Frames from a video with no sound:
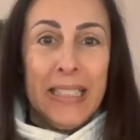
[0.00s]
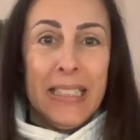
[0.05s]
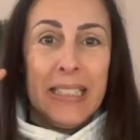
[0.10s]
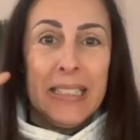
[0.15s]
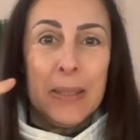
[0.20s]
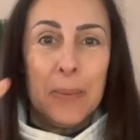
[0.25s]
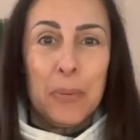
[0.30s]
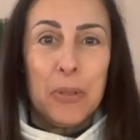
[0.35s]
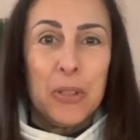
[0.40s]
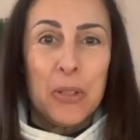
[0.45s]

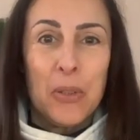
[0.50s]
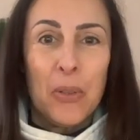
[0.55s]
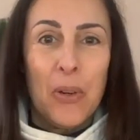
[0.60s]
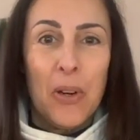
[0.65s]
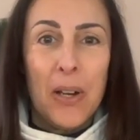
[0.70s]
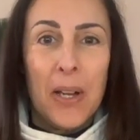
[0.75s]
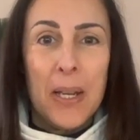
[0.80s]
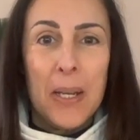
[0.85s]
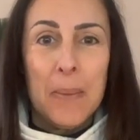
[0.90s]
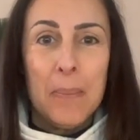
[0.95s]

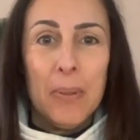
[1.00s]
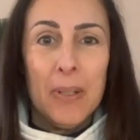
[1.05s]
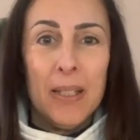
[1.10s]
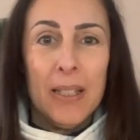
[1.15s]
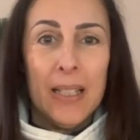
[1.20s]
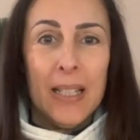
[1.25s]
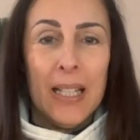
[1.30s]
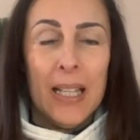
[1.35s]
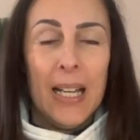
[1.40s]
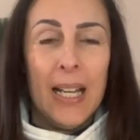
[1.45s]
Subscribe
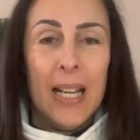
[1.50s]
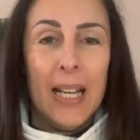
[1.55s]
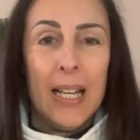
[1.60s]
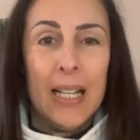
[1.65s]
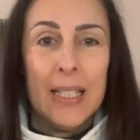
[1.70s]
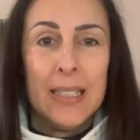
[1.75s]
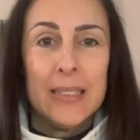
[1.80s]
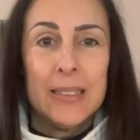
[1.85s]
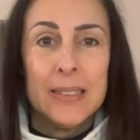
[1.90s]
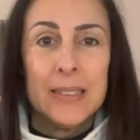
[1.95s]

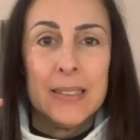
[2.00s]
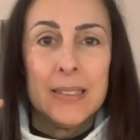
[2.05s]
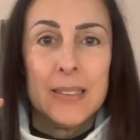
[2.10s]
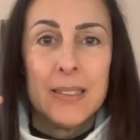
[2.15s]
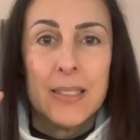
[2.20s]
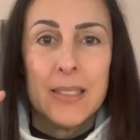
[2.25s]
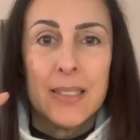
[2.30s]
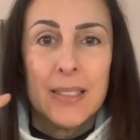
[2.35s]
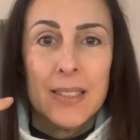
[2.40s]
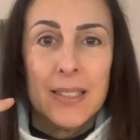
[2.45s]

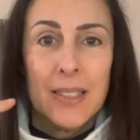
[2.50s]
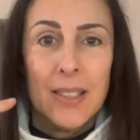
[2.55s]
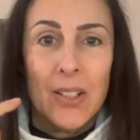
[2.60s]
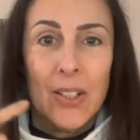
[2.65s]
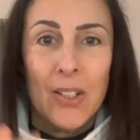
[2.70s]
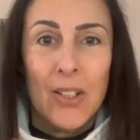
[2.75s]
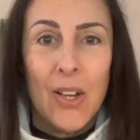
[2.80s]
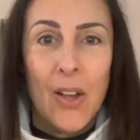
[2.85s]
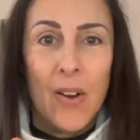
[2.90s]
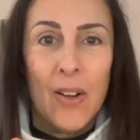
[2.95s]
and
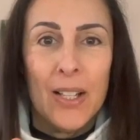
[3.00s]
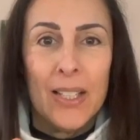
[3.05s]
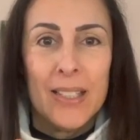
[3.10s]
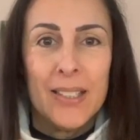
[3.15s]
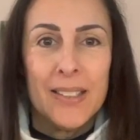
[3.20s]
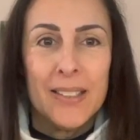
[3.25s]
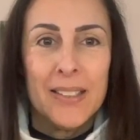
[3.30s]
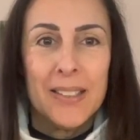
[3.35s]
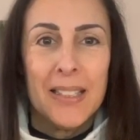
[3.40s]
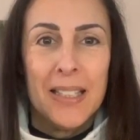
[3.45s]

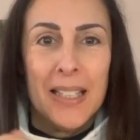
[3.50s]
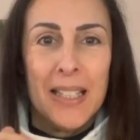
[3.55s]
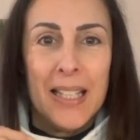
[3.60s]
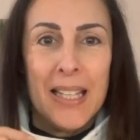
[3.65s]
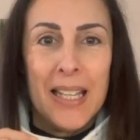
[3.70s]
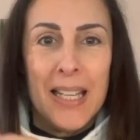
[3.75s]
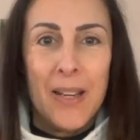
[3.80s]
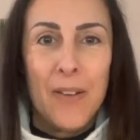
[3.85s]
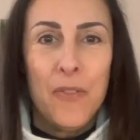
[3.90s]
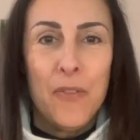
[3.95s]
like.
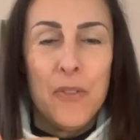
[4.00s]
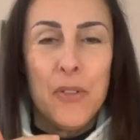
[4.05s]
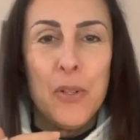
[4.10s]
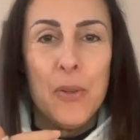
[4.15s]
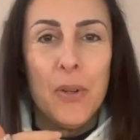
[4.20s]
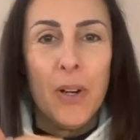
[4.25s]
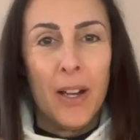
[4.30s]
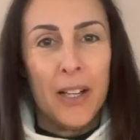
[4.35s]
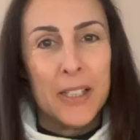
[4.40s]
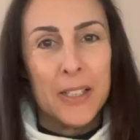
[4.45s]
If
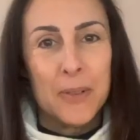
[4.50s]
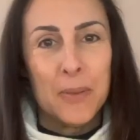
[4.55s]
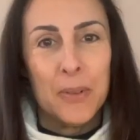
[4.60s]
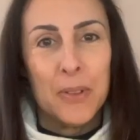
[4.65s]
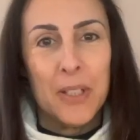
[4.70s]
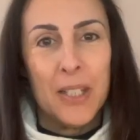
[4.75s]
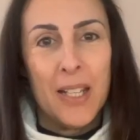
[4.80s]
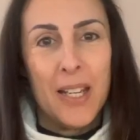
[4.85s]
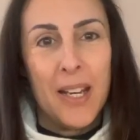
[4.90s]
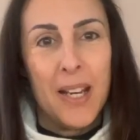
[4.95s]
you liked what
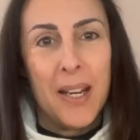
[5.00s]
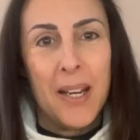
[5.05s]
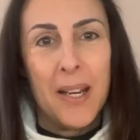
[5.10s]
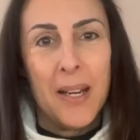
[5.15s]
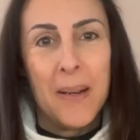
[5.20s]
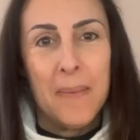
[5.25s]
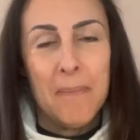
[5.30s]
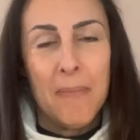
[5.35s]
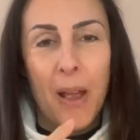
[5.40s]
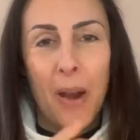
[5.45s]
you
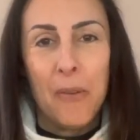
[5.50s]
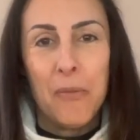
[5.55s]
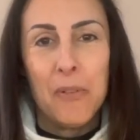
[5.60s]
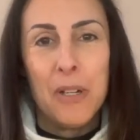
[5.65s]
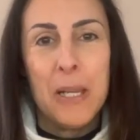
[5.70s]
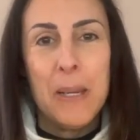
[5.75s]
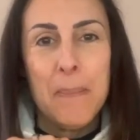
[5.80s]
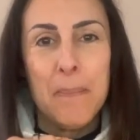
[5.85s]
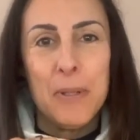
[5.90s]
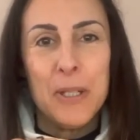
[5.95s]
hear, I
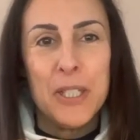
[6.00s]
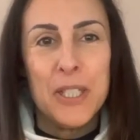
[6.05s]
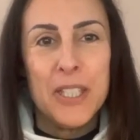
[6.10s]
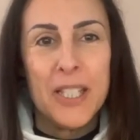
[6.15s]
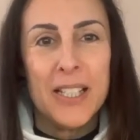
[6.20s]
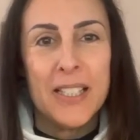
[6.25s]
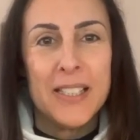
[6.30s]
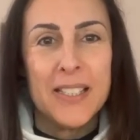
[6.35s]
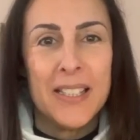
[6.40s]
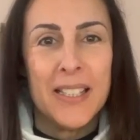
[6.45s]
really
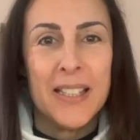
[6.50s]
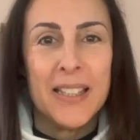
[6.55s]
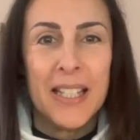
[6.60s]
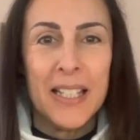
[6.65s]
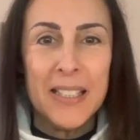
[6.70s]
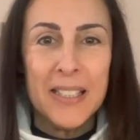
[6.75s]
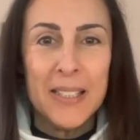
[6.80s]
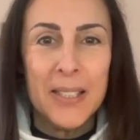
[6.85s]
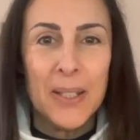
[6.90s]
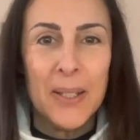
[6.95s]
appreciate it.
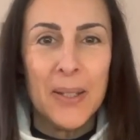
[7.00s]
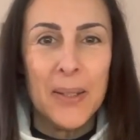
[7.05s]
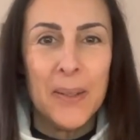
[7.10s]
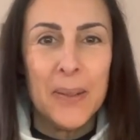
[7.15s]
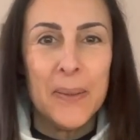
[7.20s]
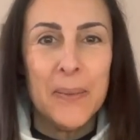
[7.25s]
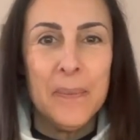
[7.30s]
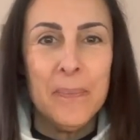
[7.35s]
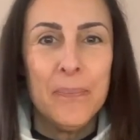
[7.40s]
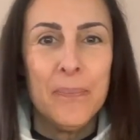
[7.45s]
Thank
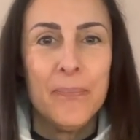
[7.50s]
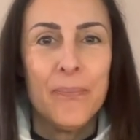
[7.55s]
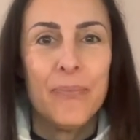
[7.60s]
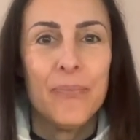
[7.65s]
you.